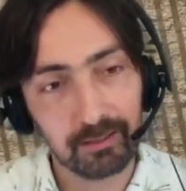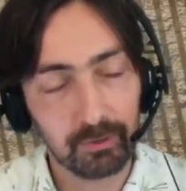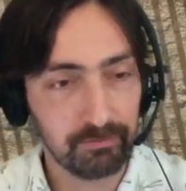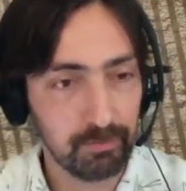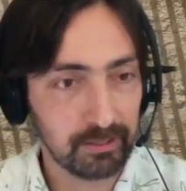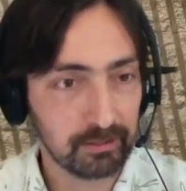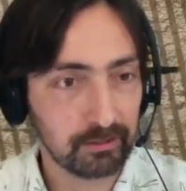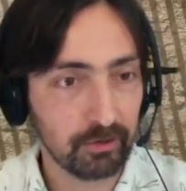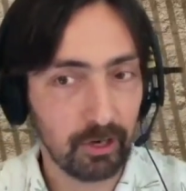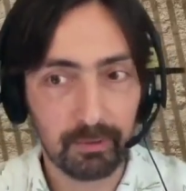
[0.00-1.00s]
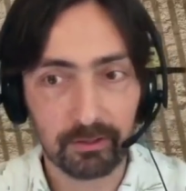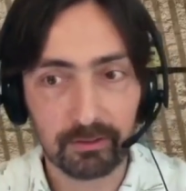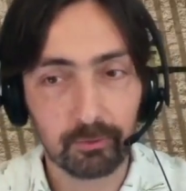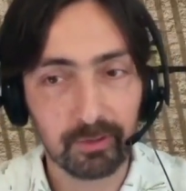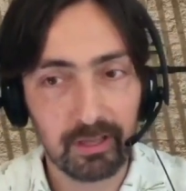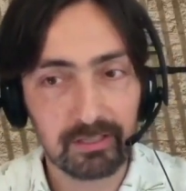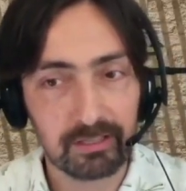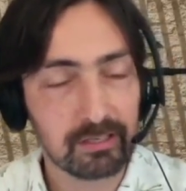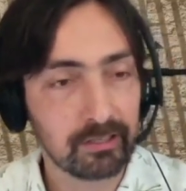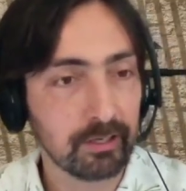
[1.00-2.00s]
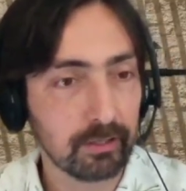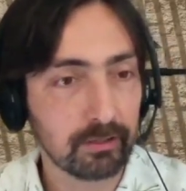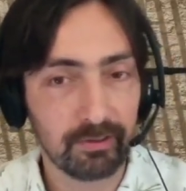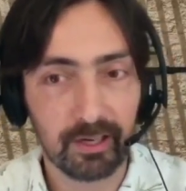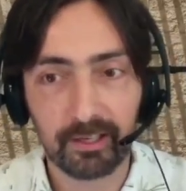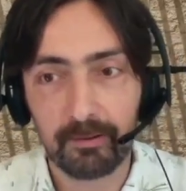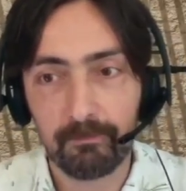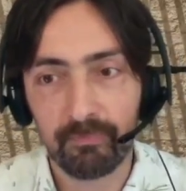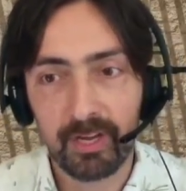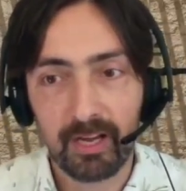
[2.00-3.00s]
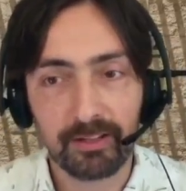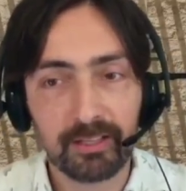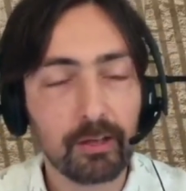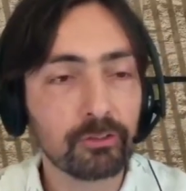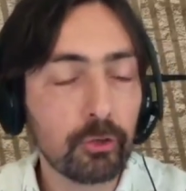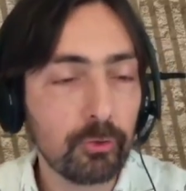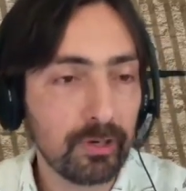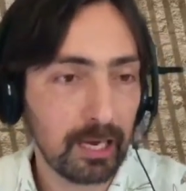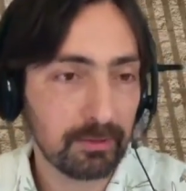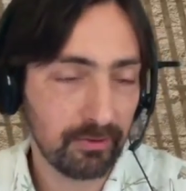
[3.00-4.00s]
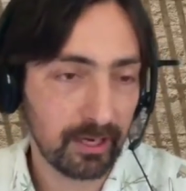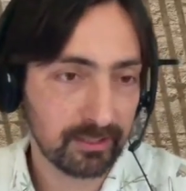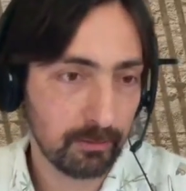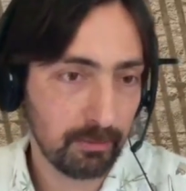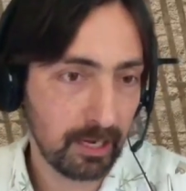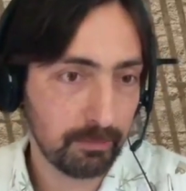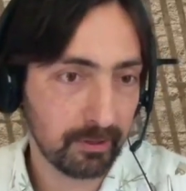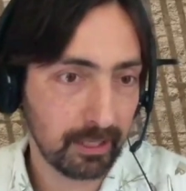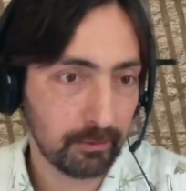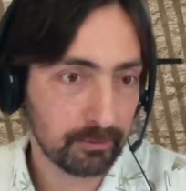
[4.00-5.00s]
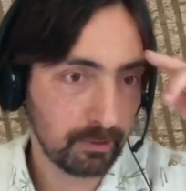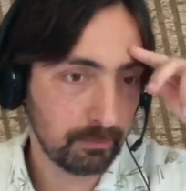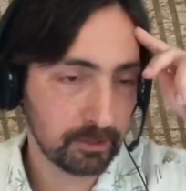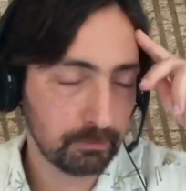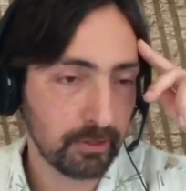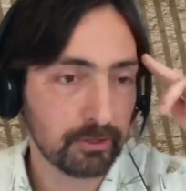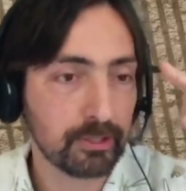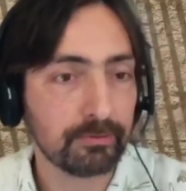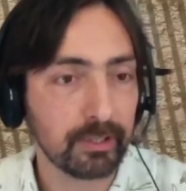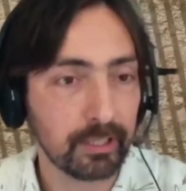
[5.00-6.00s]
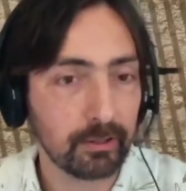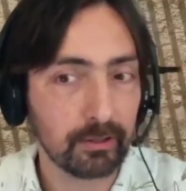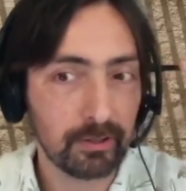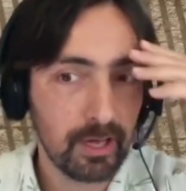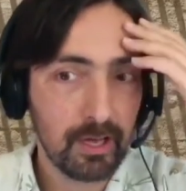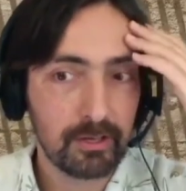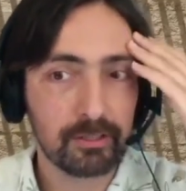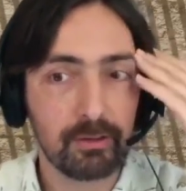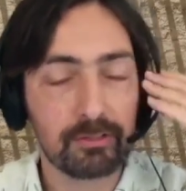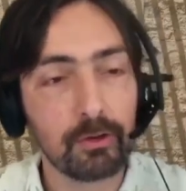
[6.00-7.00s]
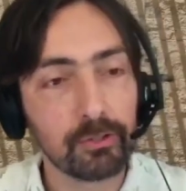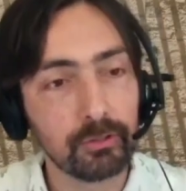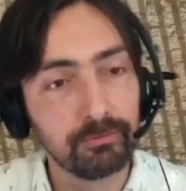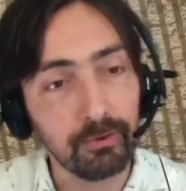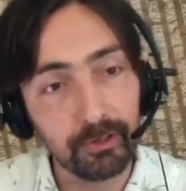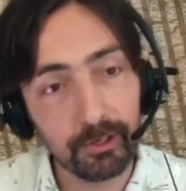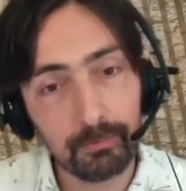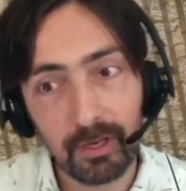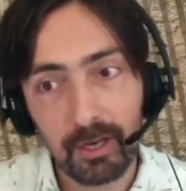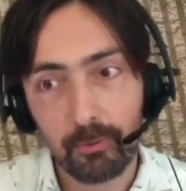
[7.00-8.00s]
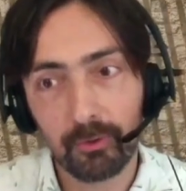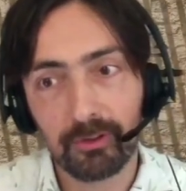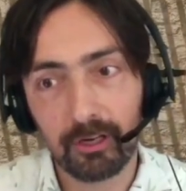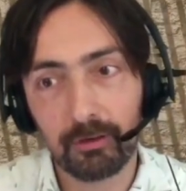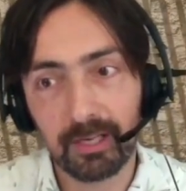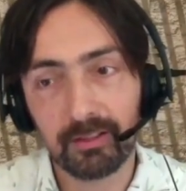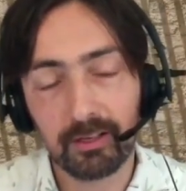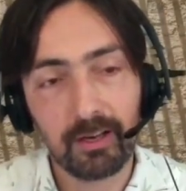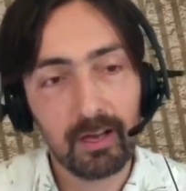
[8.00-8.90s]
that we've been describing. So one of these is this idea of like, I think there are two named effects in a paper that was published by yourself and Igor. So this notion of volume, with the idea being that